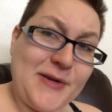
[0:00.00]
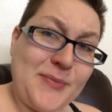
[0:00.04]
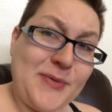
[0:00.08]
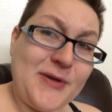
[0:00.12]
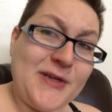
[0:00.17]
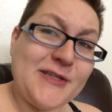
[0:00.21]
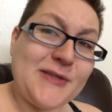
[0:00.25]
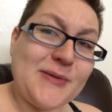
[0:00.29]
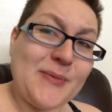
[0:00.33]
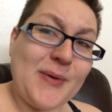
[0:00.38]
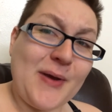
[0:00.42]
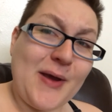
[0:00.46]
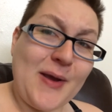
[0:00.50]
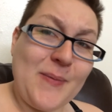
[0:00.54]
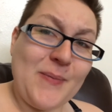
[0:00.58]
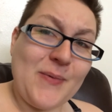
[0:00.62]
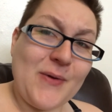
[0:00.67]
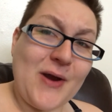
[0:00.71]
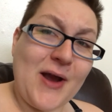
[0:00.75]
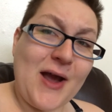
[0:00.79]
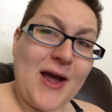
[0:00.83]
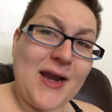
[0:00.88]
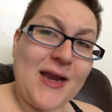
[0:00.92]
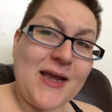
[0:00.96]
a piece of paper
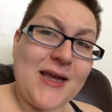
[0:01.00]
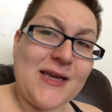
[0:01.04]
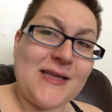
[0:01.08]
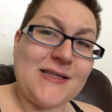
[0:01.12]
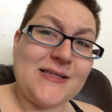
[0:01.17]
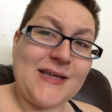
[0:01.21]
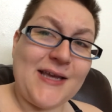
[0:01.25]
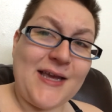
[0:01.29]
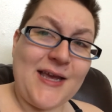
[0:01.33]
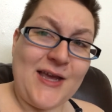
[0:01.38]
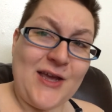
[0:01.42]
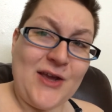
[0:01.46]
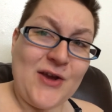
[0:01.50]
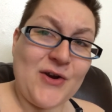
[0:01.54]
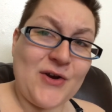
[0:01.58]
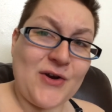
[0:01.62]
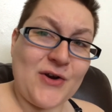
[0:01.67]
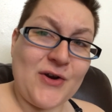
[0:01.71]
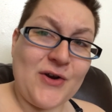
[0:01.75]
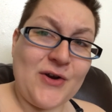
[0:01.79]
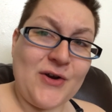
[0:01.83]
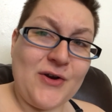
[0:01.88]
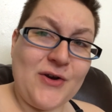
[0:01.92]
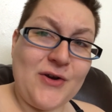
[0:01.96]
out of his
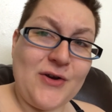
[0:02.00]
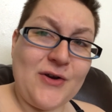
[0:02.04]
ear.